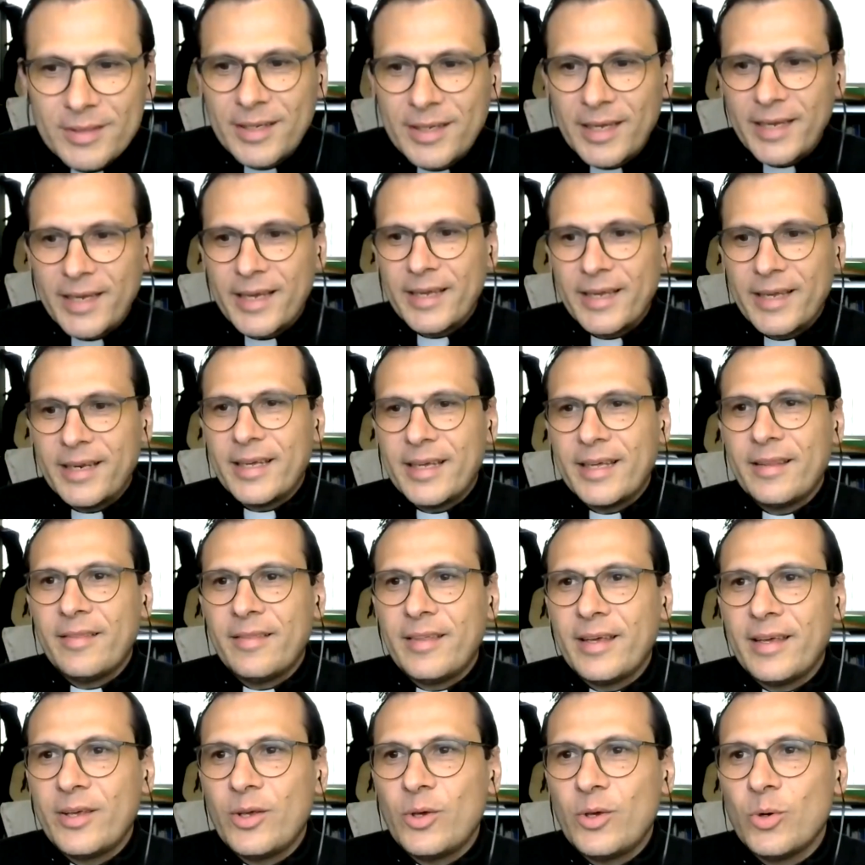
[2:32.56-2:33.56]
Diana,
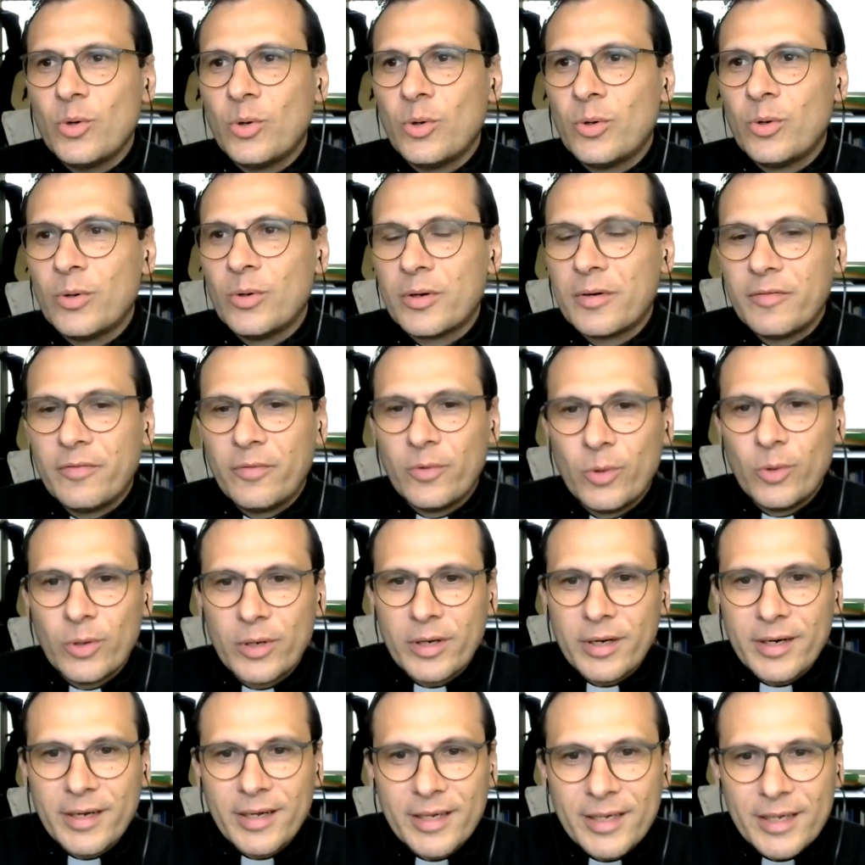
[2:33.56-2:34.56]
and thank you all for
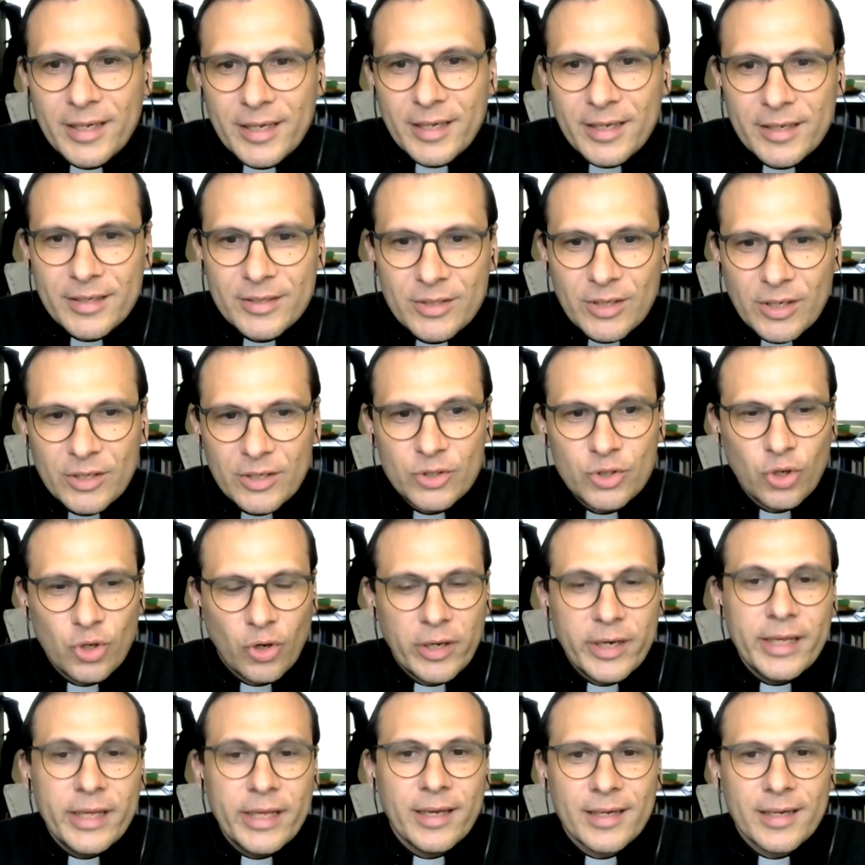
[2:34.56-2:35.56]

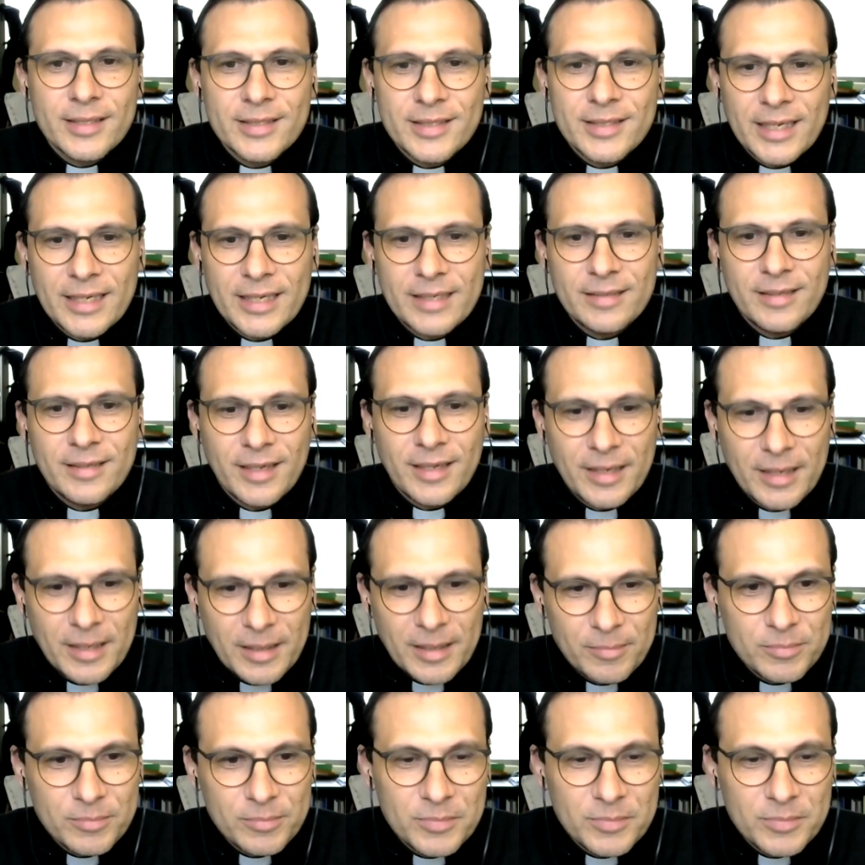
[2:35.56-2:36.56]
joining us. And
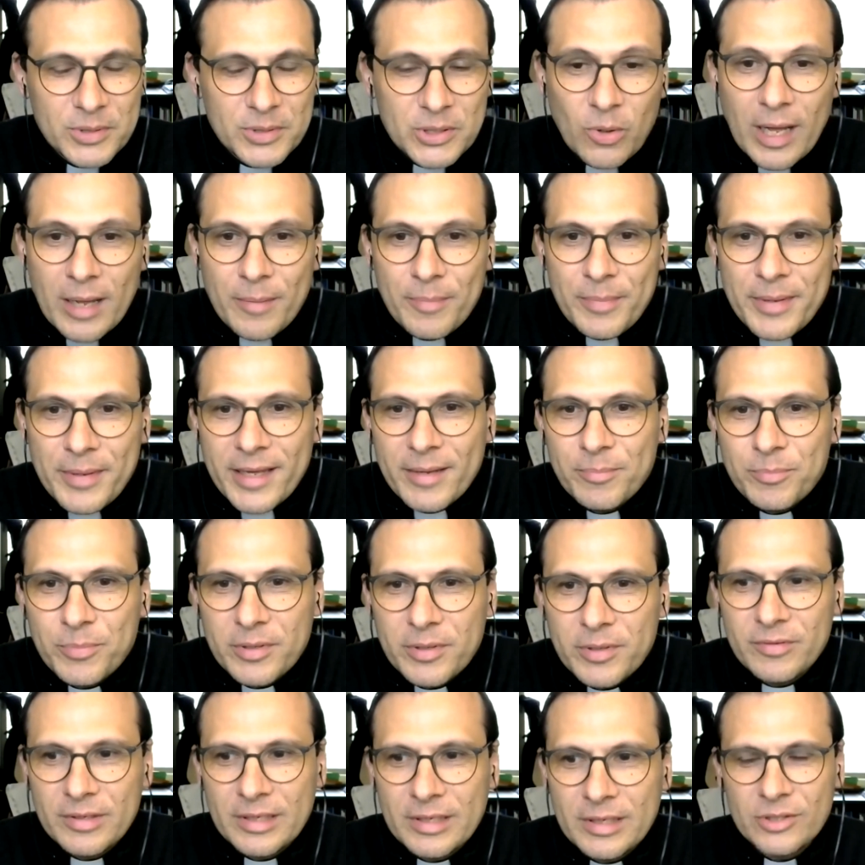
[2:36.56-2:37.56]
so happy and
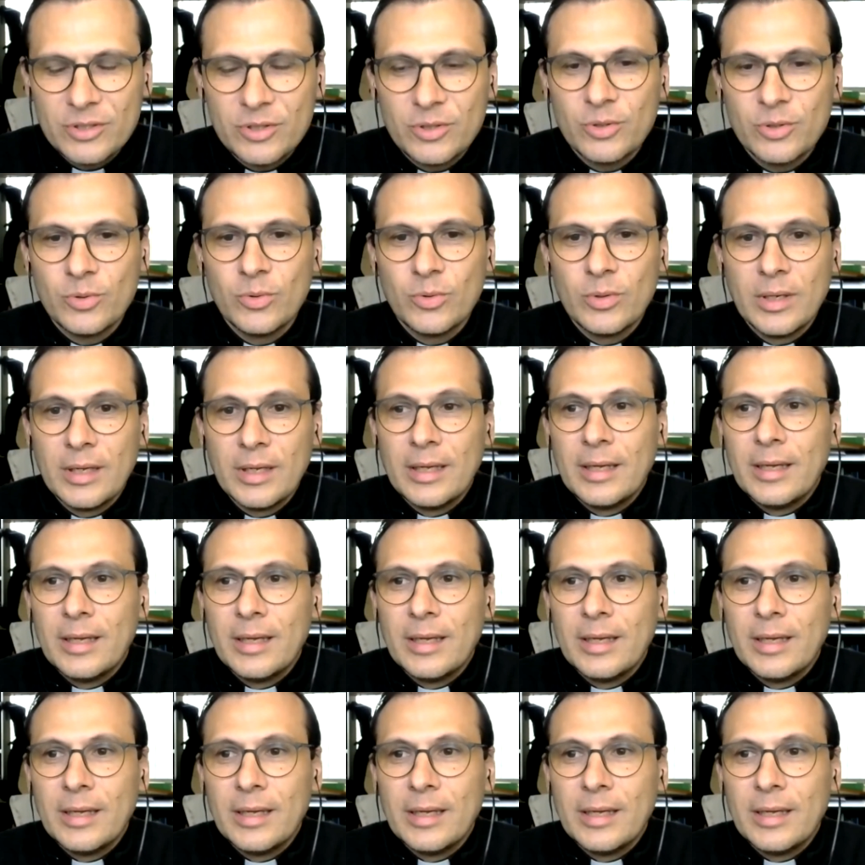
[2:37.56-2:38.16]
privileged to